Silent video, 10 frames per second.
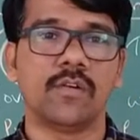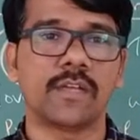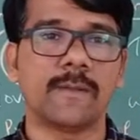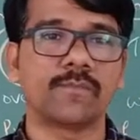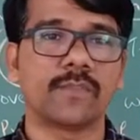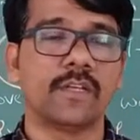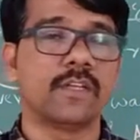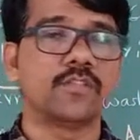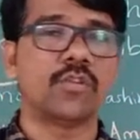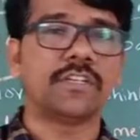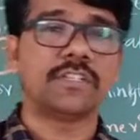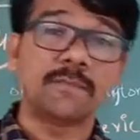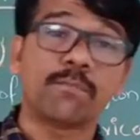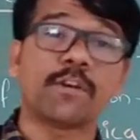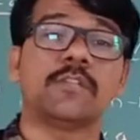Okay, so it is
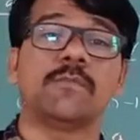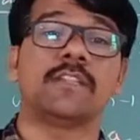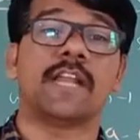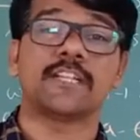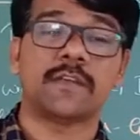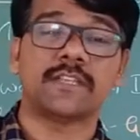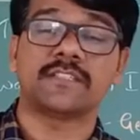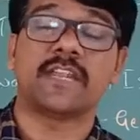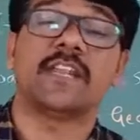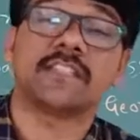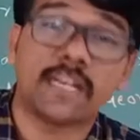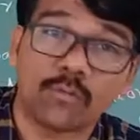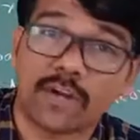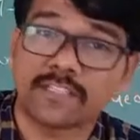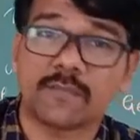impossible. That's why he is telling
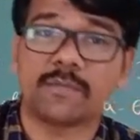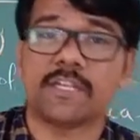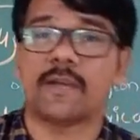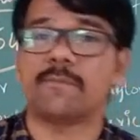that. What is the meaning